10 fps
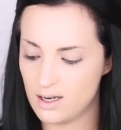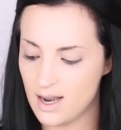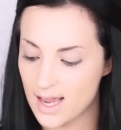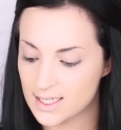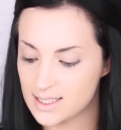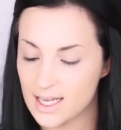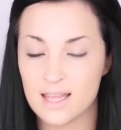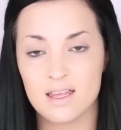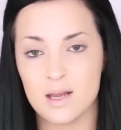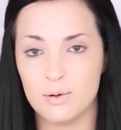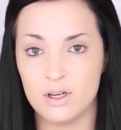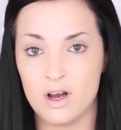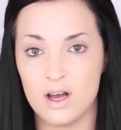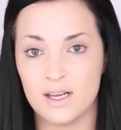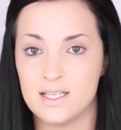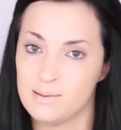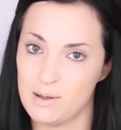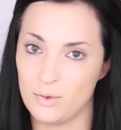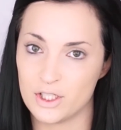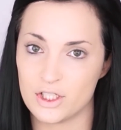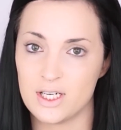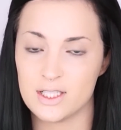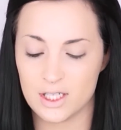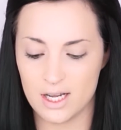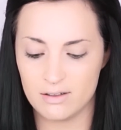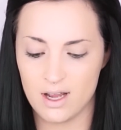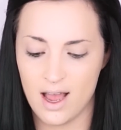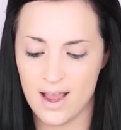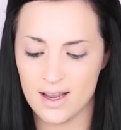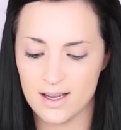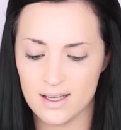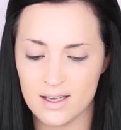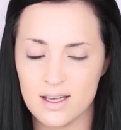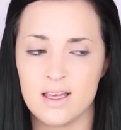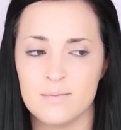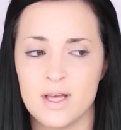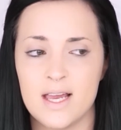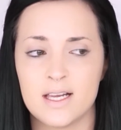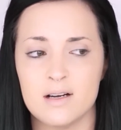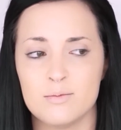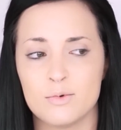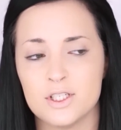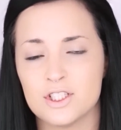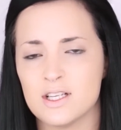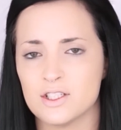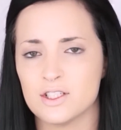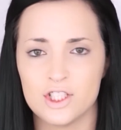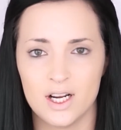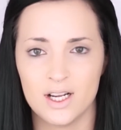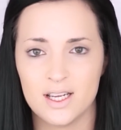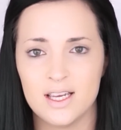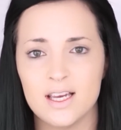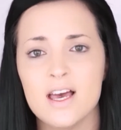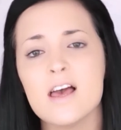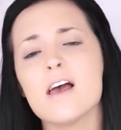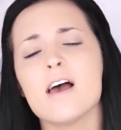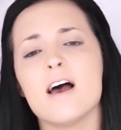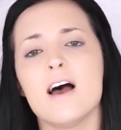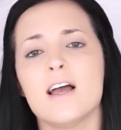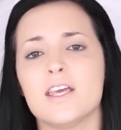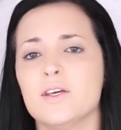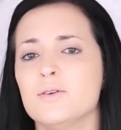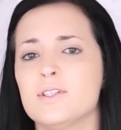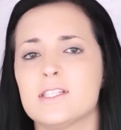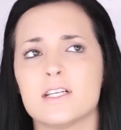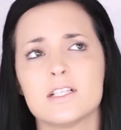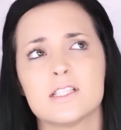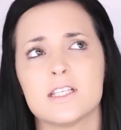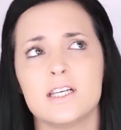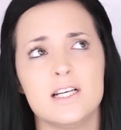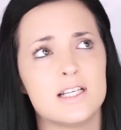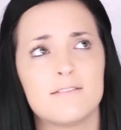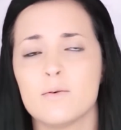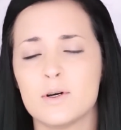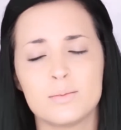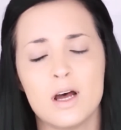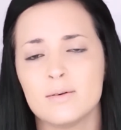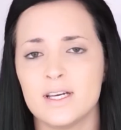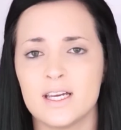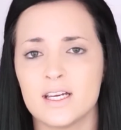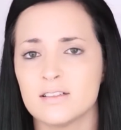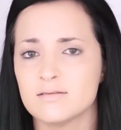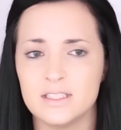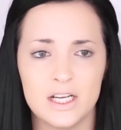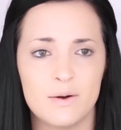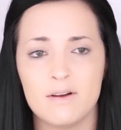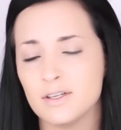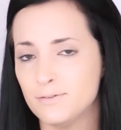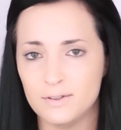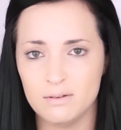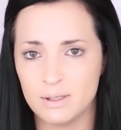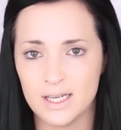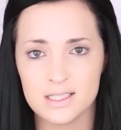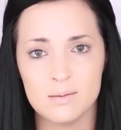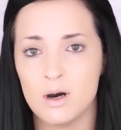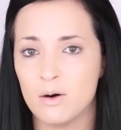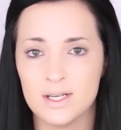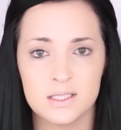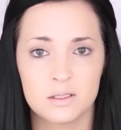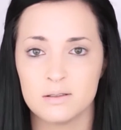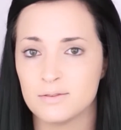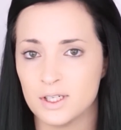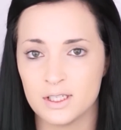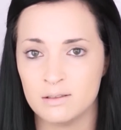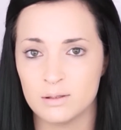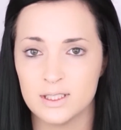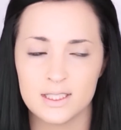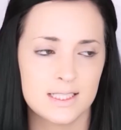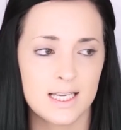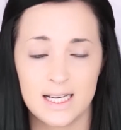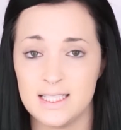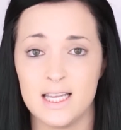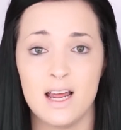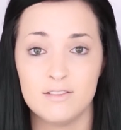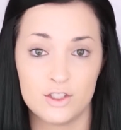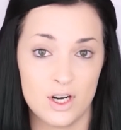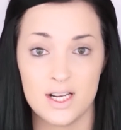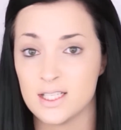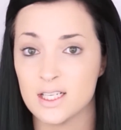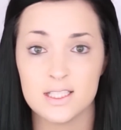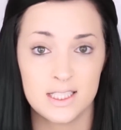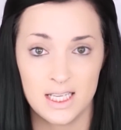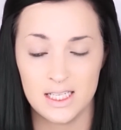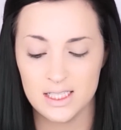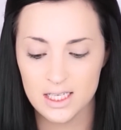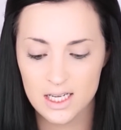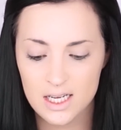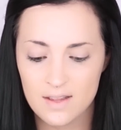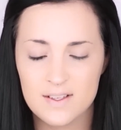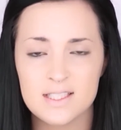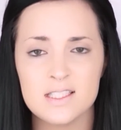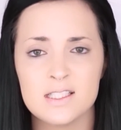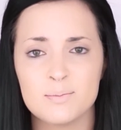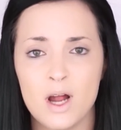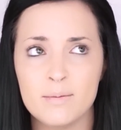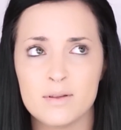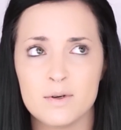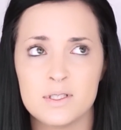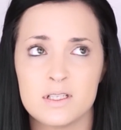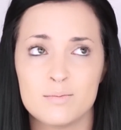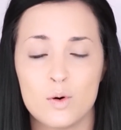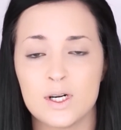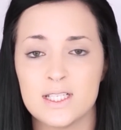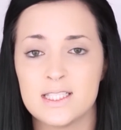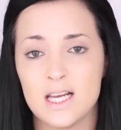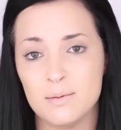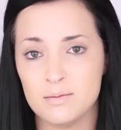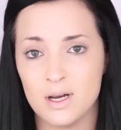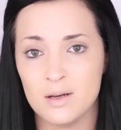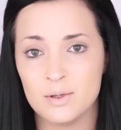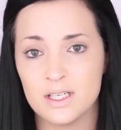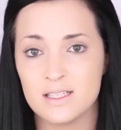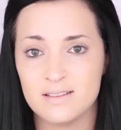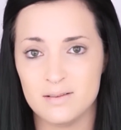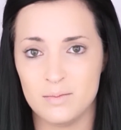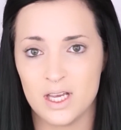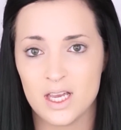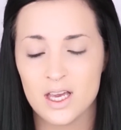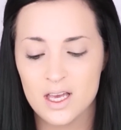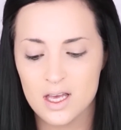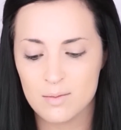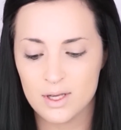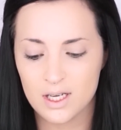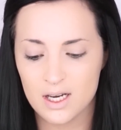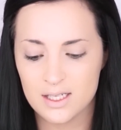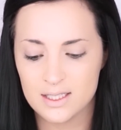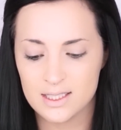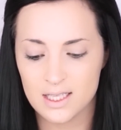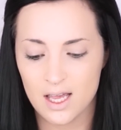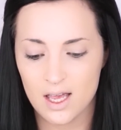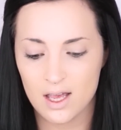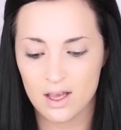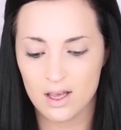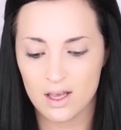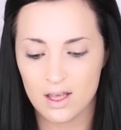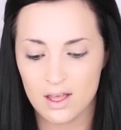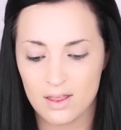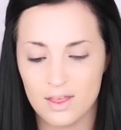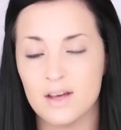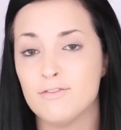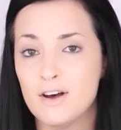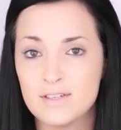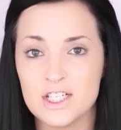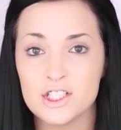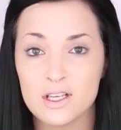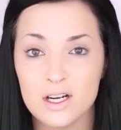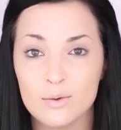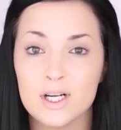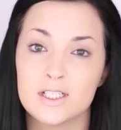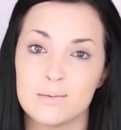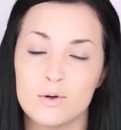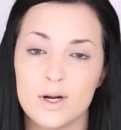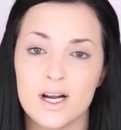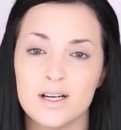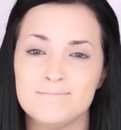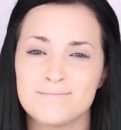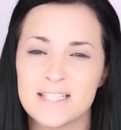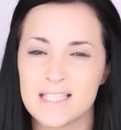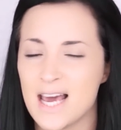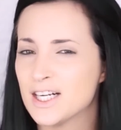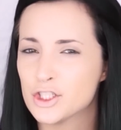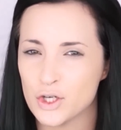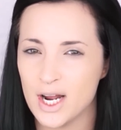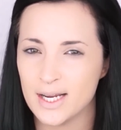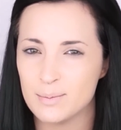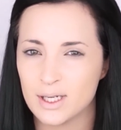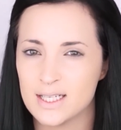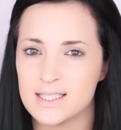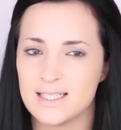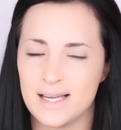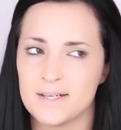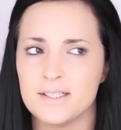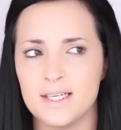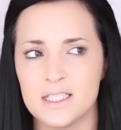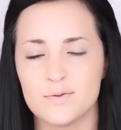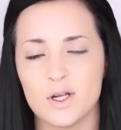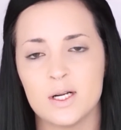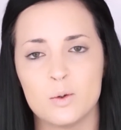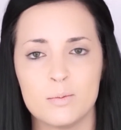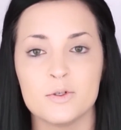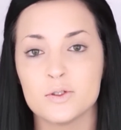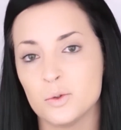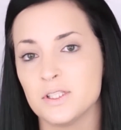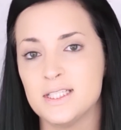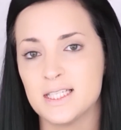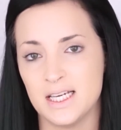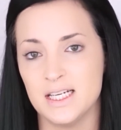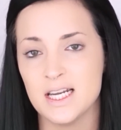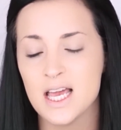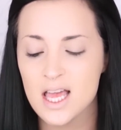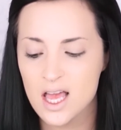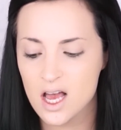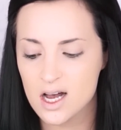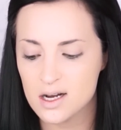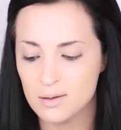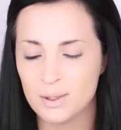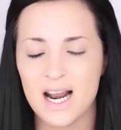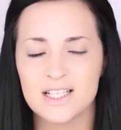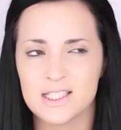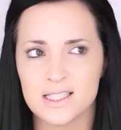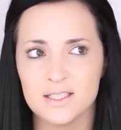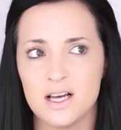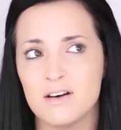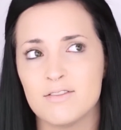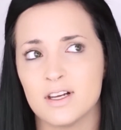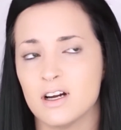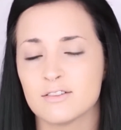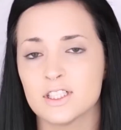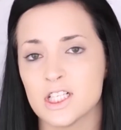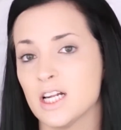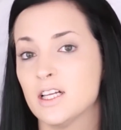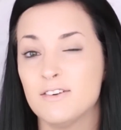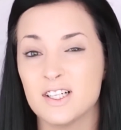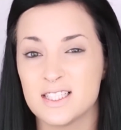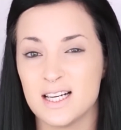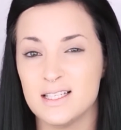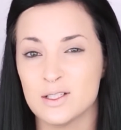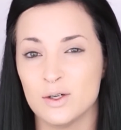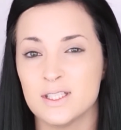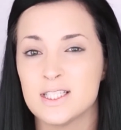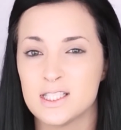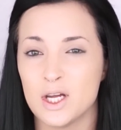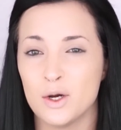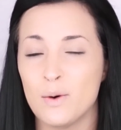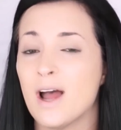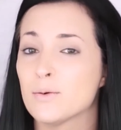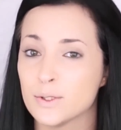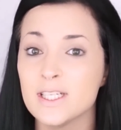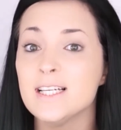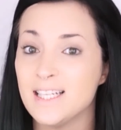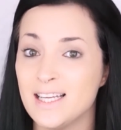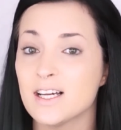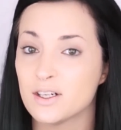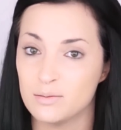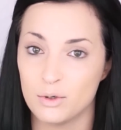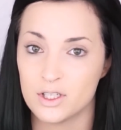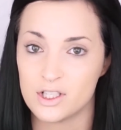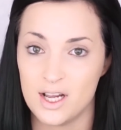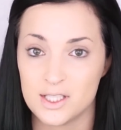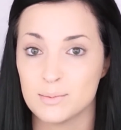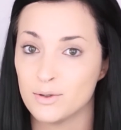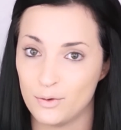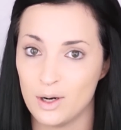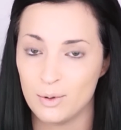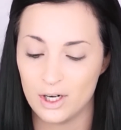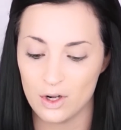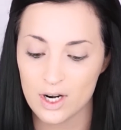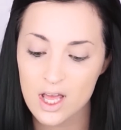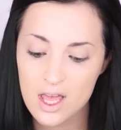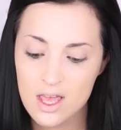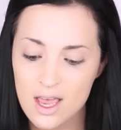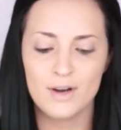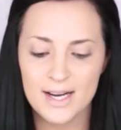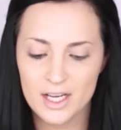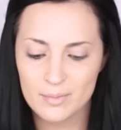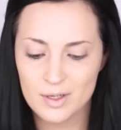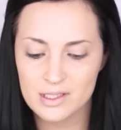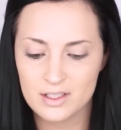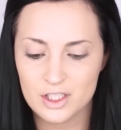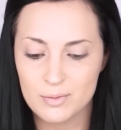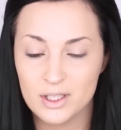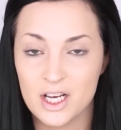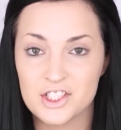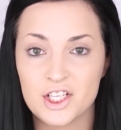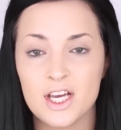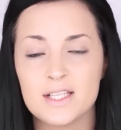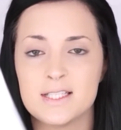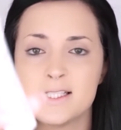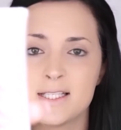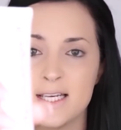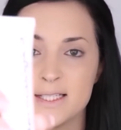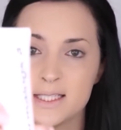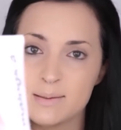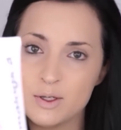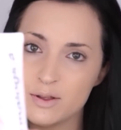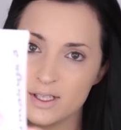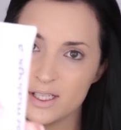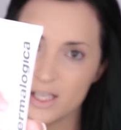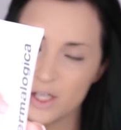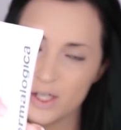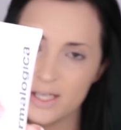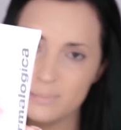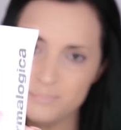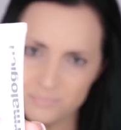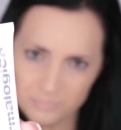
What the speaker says: Next thing that I put on is my moisturizer, and I am like a moisturizer junkie. I use seriously a different one probably, you know, every few weeks. I'm always looking for a good one because, like I said, I have dry skin. This is probably the most important step in my opinion to me, because the foundation that I wear, Double Wear, it's kind of drying because it technically is for like normal to oily skin. But I just love the coverage and I love how it stays on, so I really need a good moisturizer before I put it on. And right now I'm using the Dermologica. It's a skin smoothing cream.